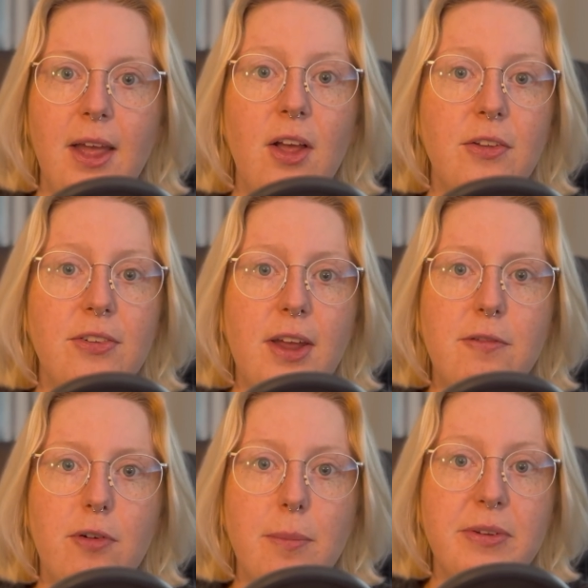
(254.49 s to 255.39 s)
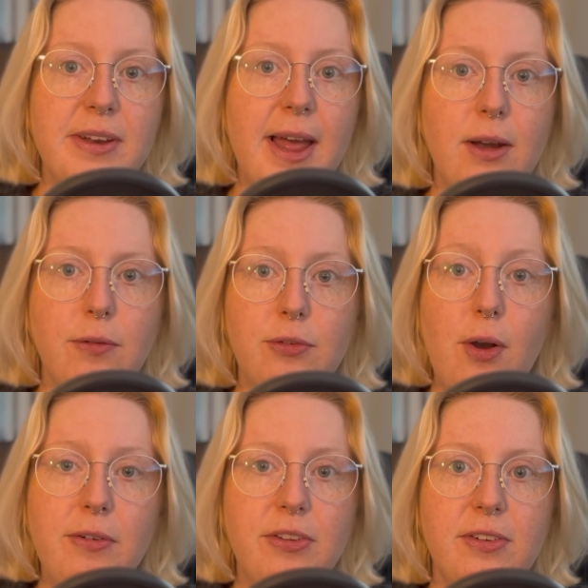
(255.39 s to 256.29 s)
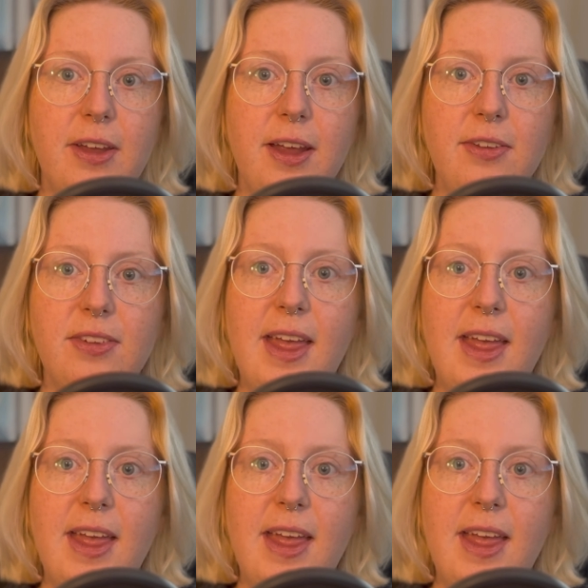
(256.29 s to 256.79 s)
Aside from denial of service attacks,